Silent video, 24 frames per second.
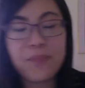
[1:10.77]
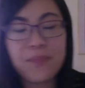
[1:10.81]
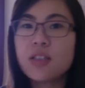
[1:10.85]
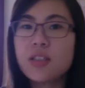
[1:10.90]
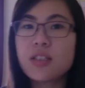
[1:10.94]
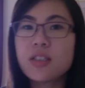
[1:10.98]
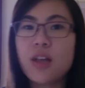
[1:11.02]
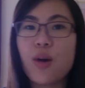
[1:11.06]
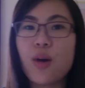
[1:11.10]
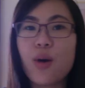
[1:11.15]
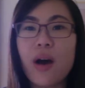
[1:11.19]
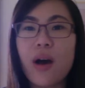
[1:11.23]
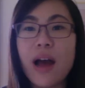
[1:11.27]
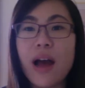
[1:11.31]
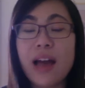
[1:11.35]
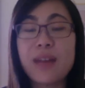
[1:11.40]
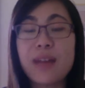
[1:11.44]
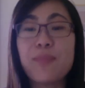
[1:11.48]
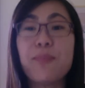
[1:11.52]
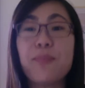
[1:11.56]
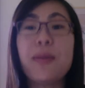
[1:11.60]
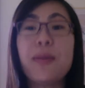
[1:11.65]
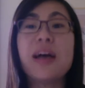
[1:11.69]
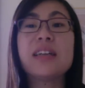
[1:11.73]
So I had a
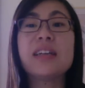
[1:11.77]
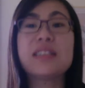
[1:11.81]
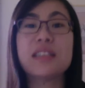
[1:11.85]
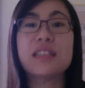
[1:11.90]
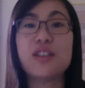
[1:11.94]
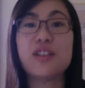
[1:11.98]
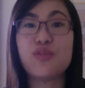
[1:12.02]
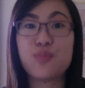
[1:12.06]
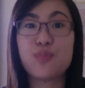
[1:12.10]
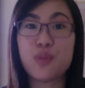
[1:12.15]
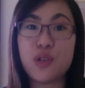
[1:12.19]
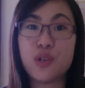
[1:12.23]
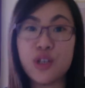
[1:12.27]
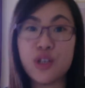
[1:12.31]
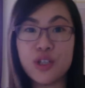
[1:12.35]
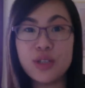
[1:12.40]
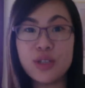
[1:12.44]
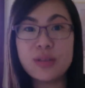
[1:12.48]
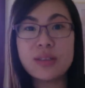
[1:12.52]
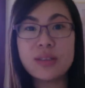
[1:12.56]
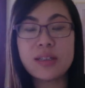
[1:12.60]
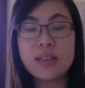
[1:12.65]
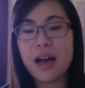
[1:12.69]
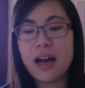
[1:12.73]
massive
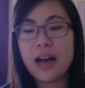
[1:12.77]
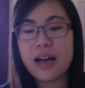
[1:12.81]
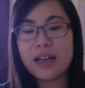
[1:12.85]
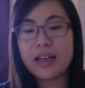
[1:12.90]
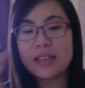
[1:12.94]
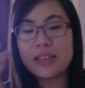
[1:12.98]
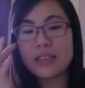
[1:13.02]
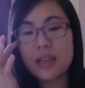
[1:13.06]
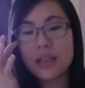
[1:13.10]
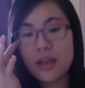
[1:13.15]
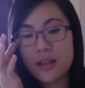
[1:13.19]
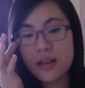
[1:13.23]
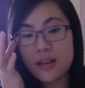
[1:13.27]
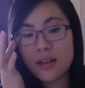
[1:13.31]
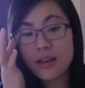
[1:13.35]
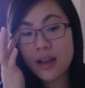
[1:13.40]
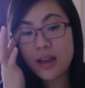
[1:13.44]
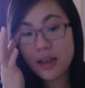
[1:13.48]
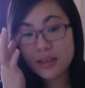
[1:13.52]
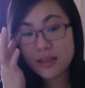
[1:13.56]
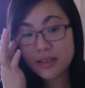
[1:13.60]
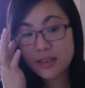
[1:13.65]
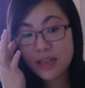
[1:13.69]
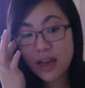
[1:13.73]
bruise, and the
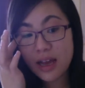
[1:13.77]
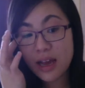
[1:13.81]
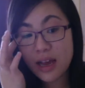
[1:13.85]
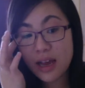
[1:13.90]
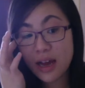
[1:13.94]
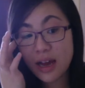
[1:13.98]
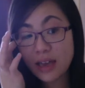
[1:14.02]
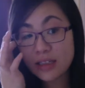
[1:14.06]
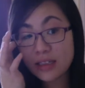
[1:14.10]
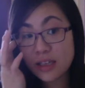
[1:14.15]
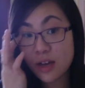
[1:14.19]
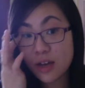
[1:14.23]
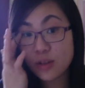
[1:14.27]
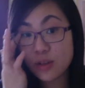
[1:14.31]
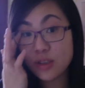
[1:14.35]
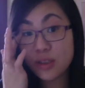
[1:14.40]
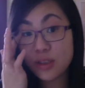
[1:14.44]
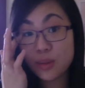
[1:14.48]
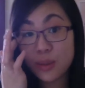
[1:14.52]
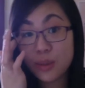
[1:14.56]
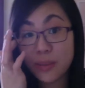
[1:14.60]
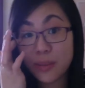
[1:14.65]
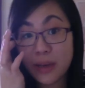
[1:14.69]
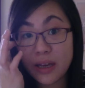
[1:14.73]
next day I had to go
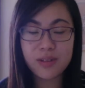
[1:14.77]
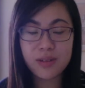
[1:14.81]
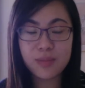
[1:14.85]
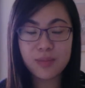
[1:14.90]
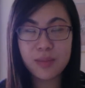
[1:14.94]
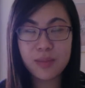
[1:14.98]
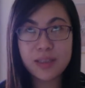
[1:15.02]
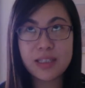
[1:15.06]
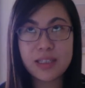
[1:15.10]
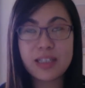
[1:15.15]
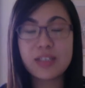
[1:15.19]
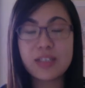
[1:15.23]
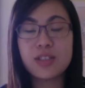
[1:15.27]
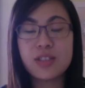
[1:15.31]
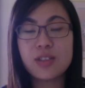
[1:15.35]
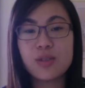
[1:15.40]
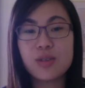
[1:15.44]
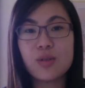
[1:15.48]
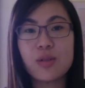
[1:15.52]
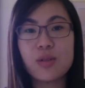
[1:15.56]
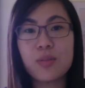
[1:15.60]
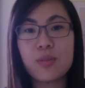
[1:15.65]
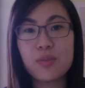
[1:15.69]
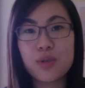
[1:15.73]
swimming. My teacher
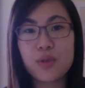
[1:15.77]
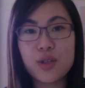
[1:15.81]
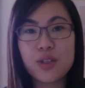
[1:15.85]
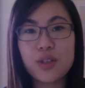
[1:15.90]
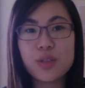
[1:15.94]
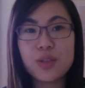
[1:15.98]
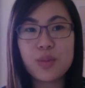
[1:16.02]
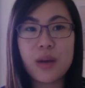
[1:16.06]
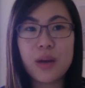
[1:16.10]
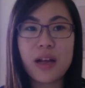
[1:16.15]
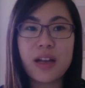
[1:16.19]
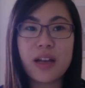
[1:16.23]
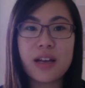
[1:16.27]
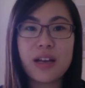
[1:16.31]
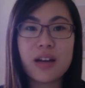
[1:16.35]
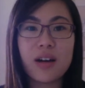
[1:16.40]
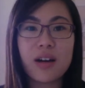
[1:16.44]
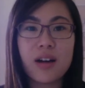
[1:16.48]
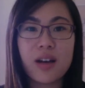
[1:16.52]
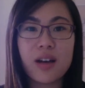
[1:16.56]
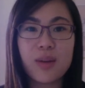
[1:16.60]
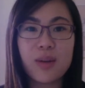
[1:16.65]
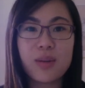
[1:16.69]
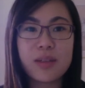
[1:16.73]
saw the bruise when
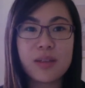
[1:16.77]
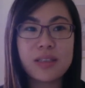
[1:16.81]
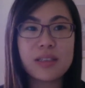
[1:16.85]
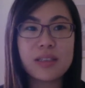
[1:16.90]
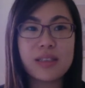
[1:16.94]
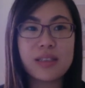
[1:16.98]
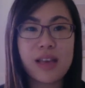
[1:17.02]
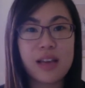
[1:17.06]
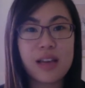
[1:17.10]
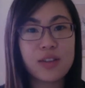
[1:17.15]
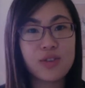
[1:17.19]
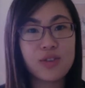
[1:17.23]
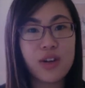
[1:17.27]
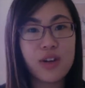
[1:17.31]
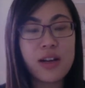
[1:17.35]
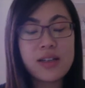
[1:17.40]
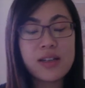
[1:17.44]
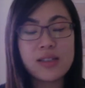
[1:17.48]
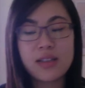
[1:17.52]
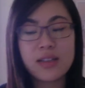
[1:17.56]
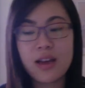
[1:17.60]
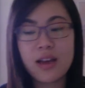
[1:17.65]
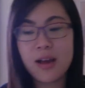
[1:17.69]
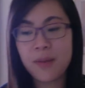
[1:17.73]
I was getting dressed,